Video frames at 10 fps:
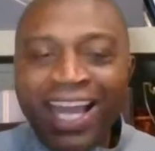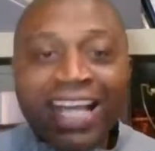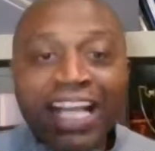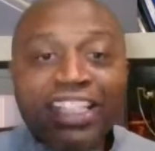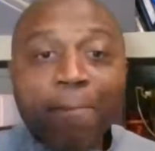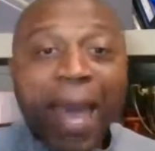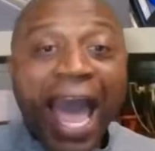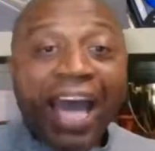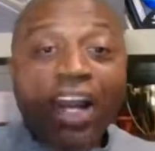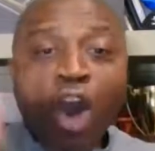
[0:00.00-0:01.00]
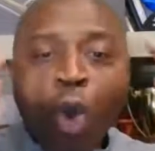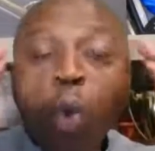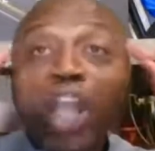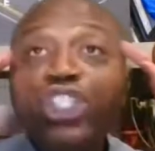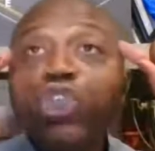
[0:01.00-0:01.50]
It doesn't matter
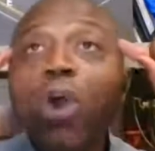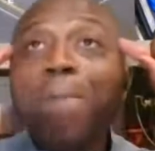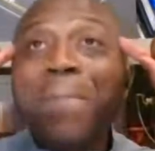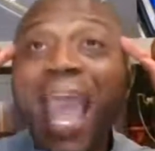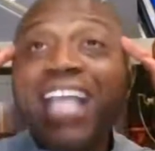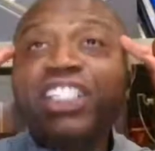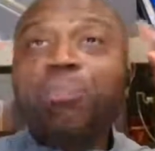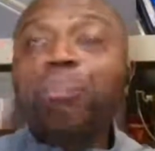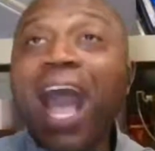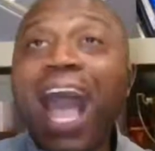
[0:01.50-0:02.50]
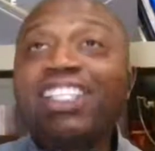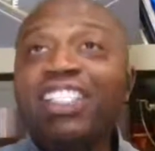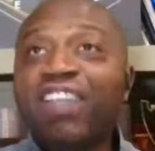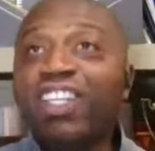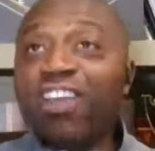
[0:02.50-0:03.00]
what you imagine,
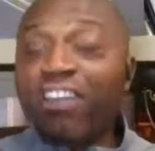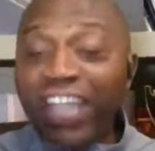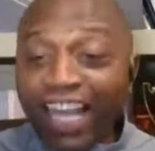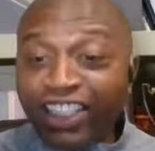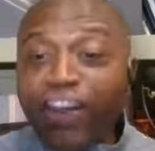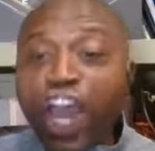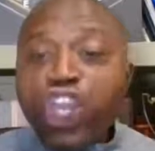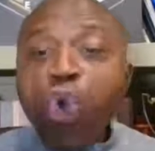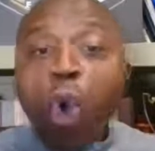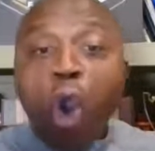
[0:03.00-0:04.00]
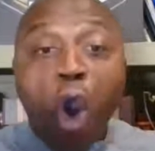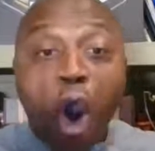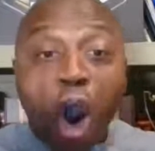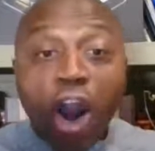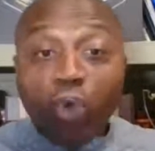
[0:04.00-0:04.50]
positively or negative. You are
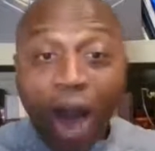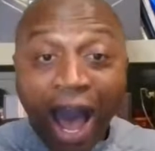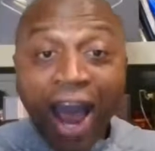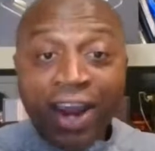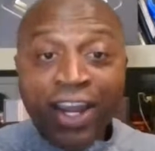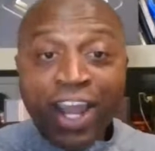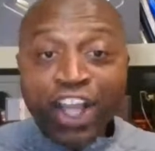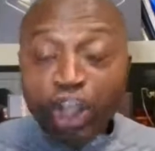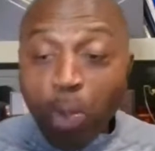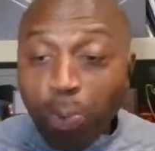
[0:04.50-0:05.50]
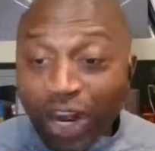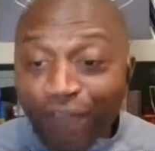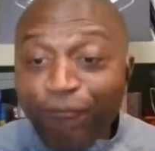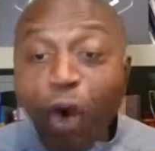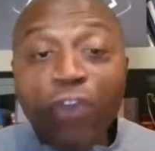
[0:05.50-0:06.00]
hardwired to
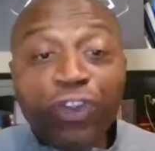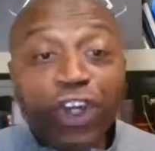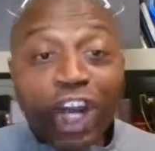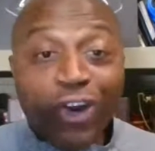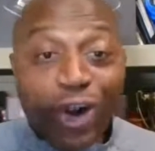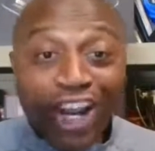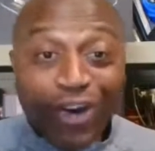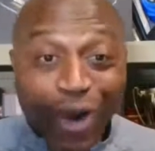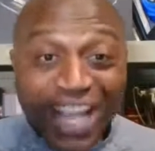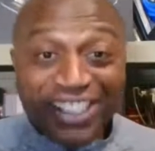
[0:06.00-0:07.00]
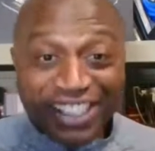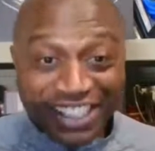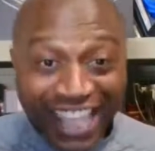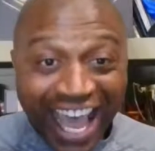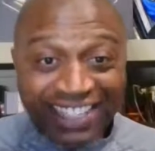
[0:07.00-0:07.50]
bring forth great
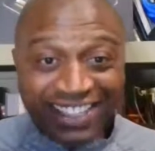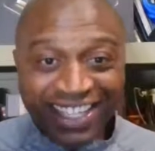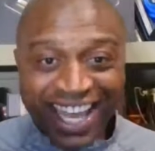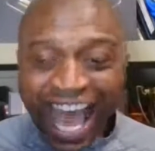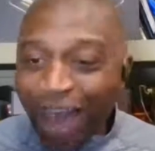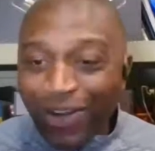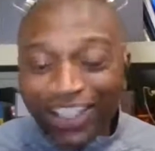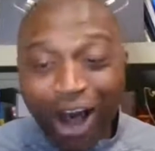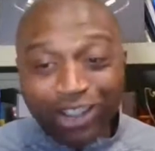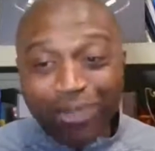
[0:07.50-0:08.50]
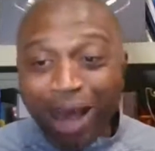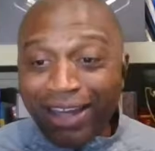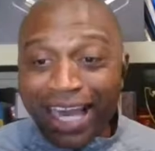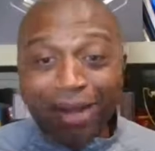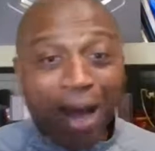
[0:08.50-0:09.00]
success. And we talked
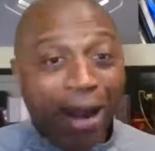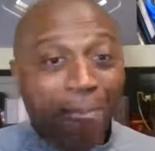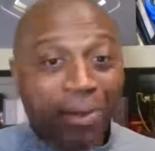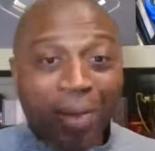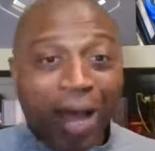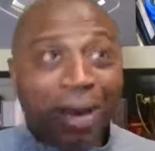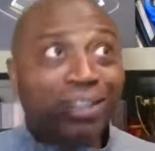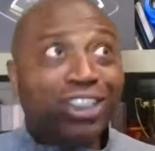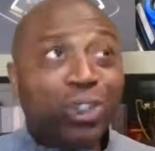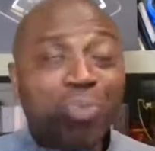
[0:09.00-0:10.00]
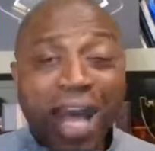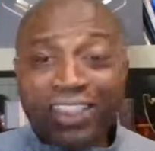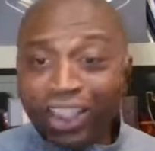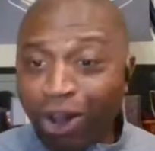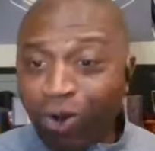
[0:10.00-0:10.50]
about that about 2
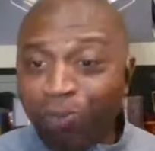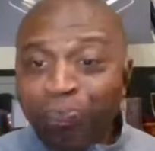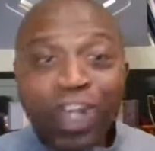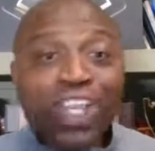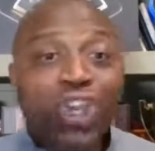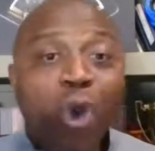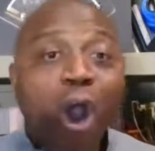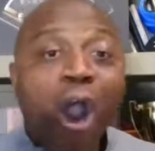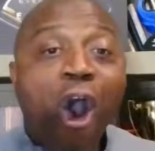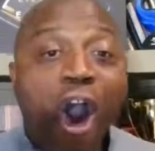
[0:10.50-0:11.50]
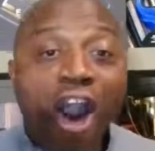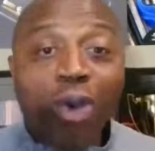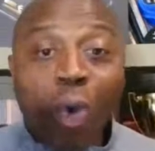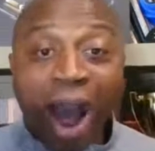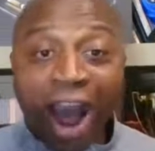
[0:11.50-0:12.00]
months ago. You are
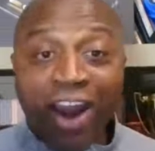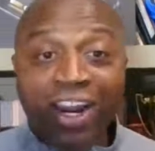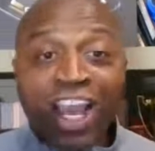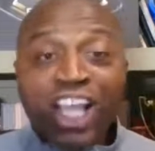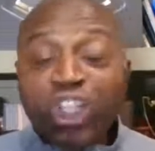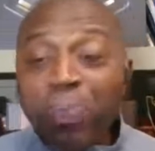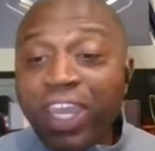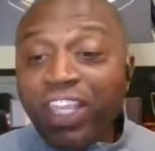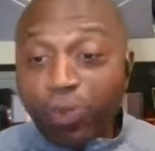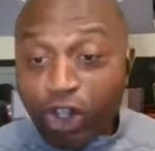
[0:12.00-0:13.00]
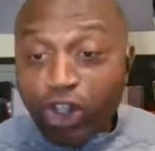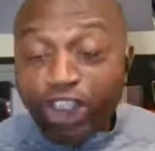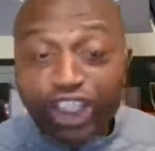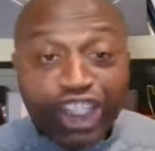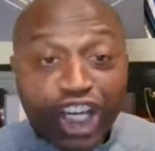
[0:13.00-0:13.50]
hardwired
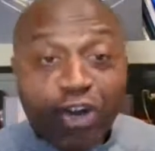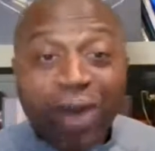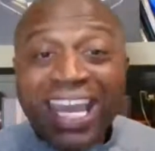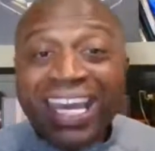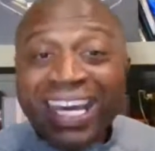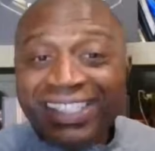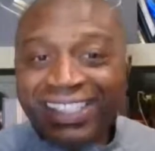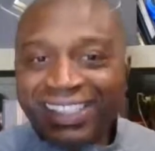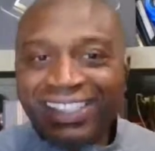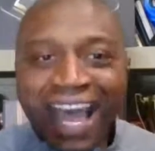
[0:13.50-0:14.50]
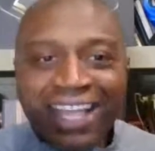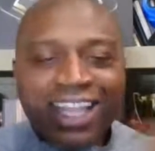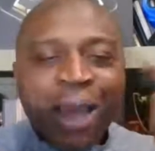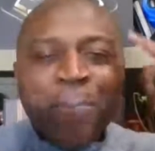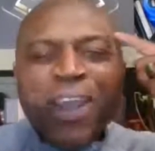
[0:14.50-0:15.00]
to generate good
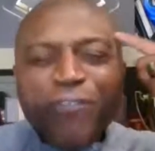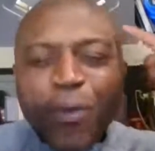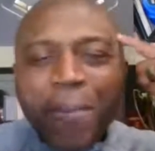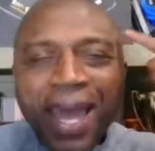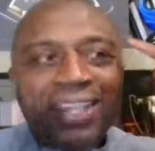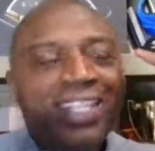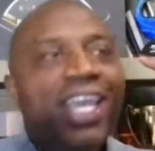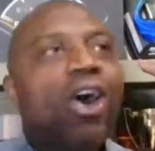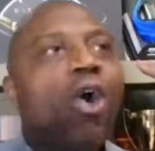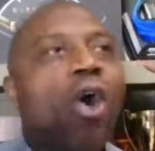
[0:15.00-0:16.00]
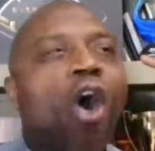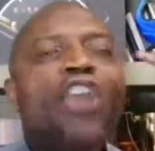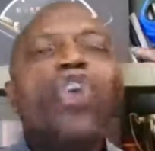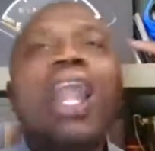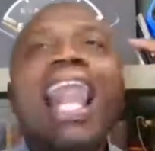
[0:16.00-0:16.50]
success. But if you meditate on
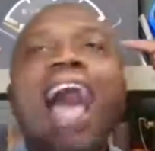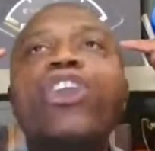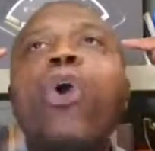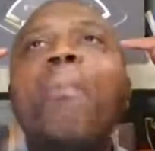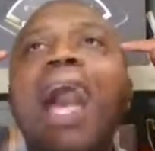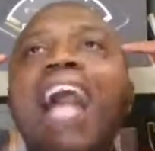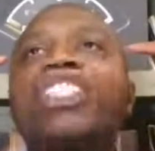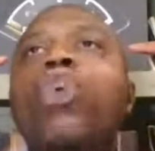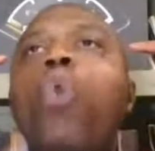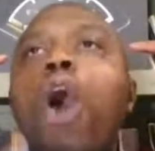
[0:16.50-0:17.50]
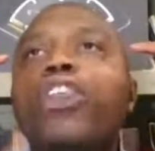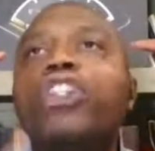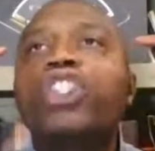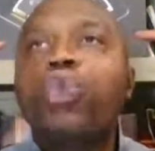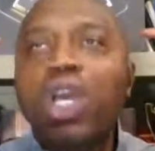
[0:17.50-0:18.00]
or you allow your mind to
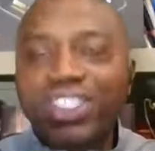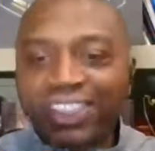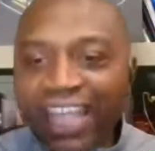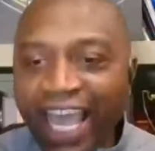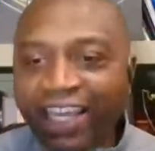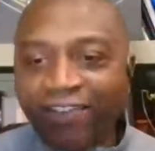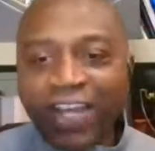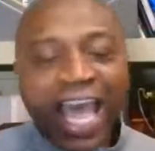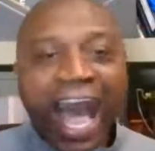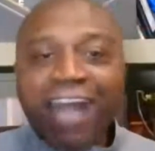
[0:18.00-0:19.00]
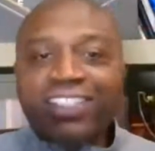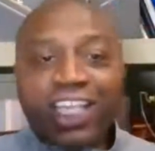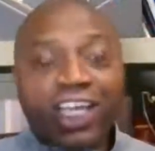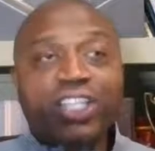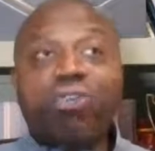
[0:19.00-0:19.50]
wander to what's negative, I'll
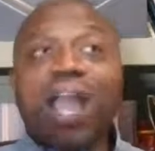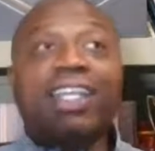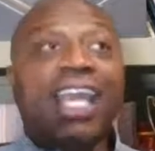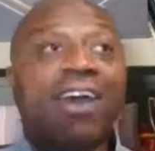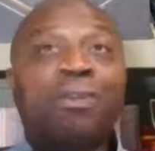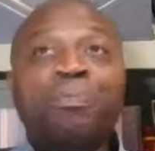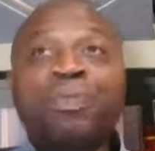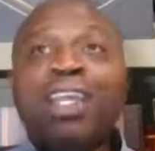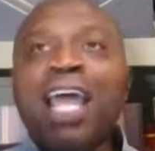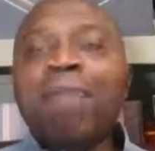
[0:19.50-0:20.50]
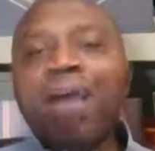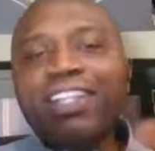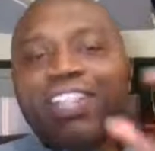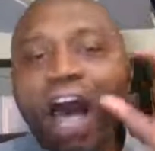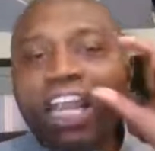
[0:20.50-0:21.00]
tell you right now, like
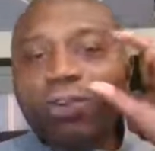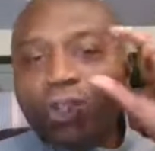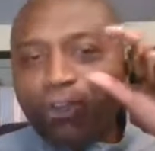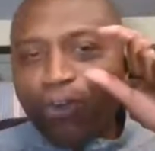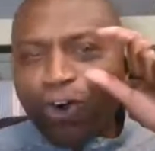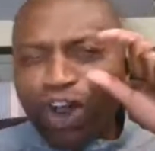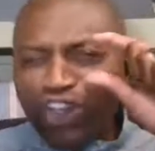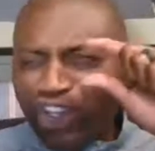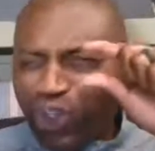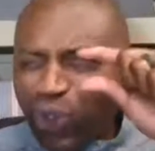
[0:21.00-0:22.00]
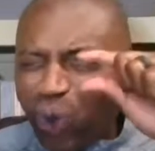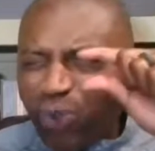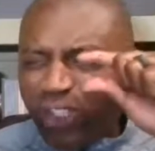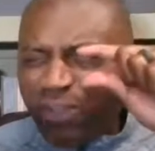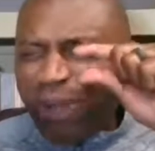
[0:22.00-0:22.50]
my tolerance for the
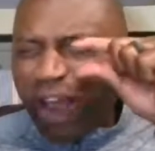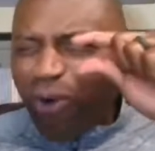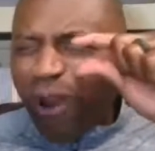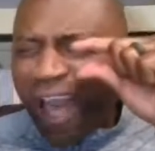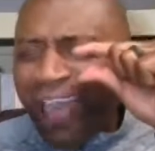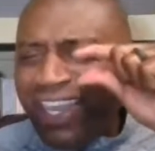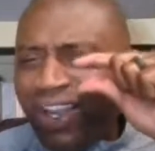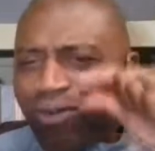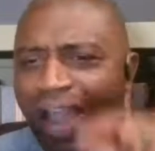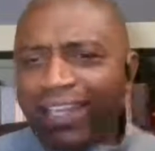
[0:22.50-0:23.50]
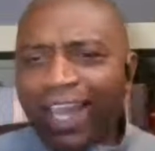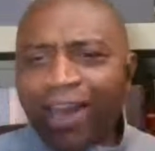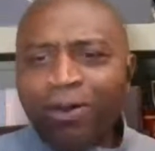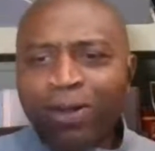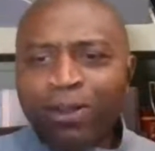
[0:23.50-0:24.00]
news is about right here, right
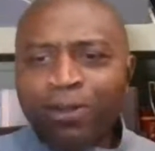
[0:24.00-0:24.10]
now.